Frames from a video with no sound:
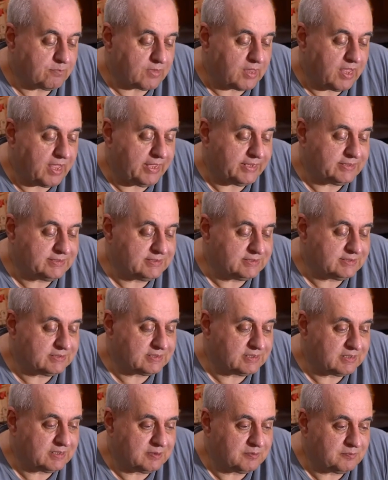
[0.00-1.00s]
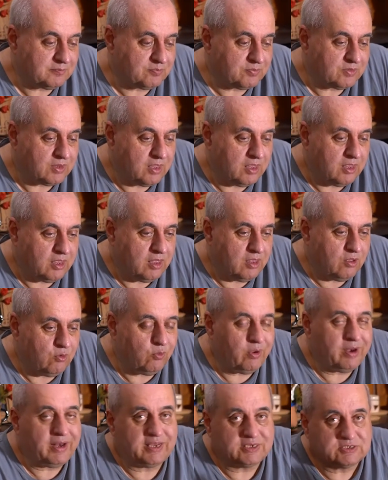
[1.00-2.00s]
and
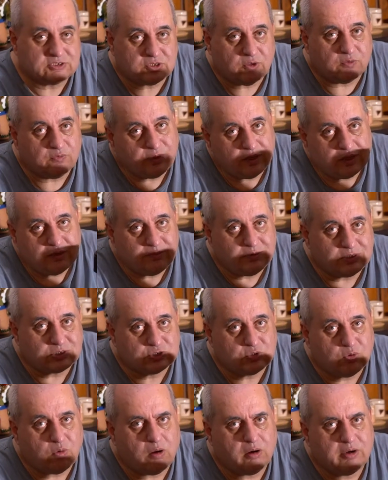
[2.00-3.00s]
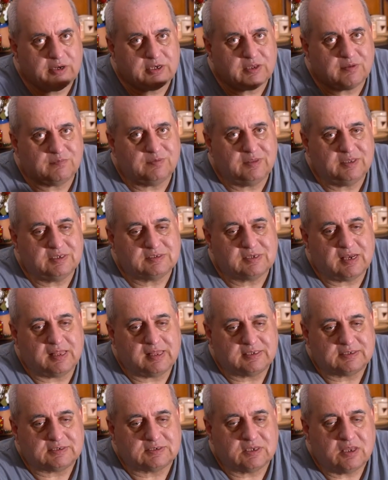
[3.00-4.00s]
when I saw the image quality of this
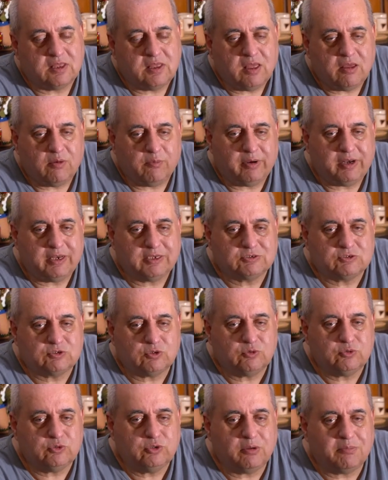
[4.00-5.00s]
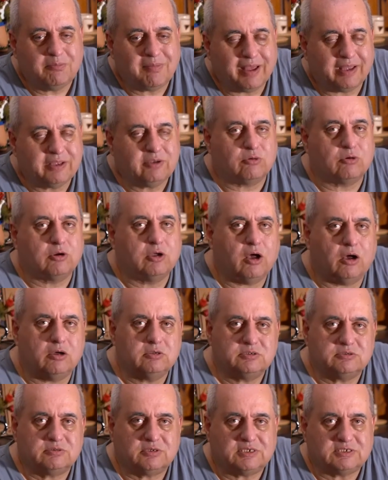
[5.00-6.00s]
lens, when I saw the micro
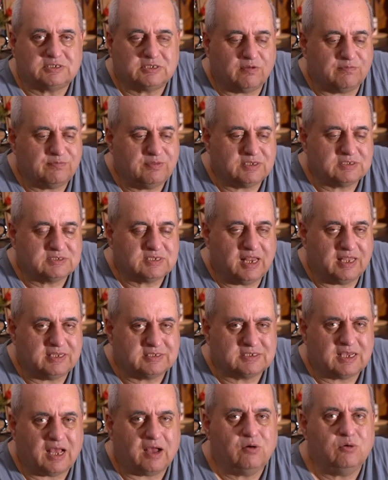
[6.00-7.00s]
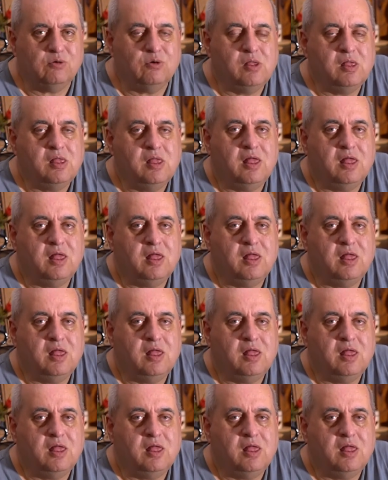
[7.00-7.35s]
contrast of this lens, how